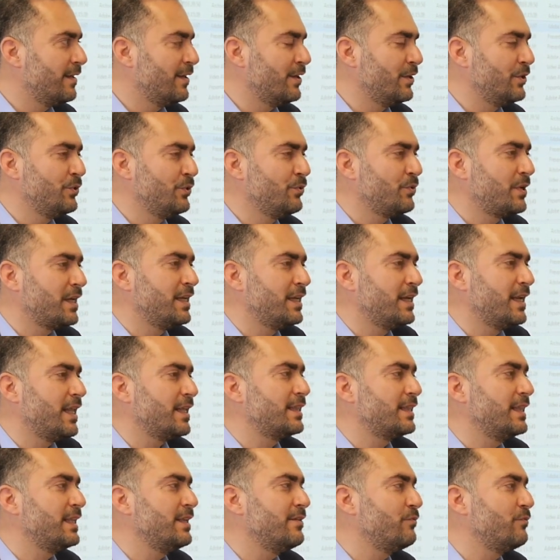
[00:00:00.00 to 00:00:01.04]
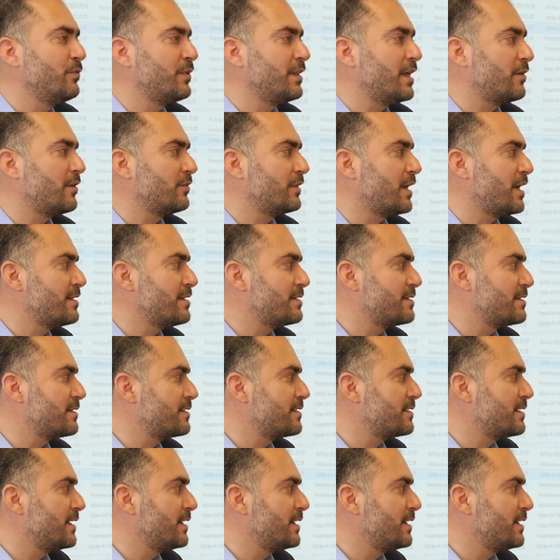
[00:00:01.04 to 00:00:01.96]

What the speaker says: you cannot live without answers,